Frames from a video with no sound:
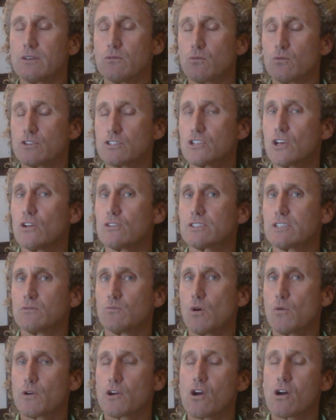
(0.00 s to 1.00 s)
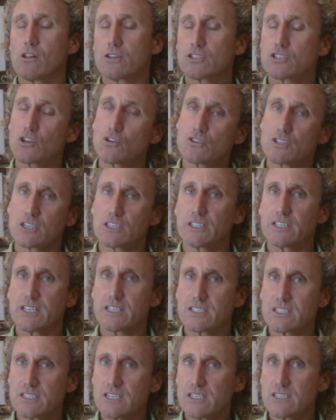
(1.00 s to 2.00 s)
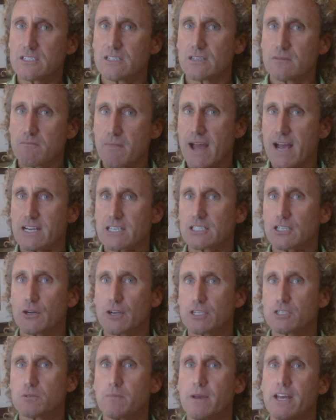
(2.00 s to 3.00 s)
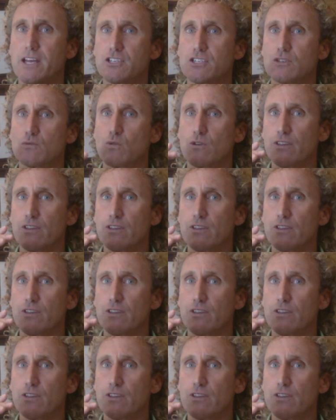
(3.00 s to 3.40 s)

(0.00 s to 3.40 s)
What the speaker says: results in what we call a surgically assisted maxillary expansion,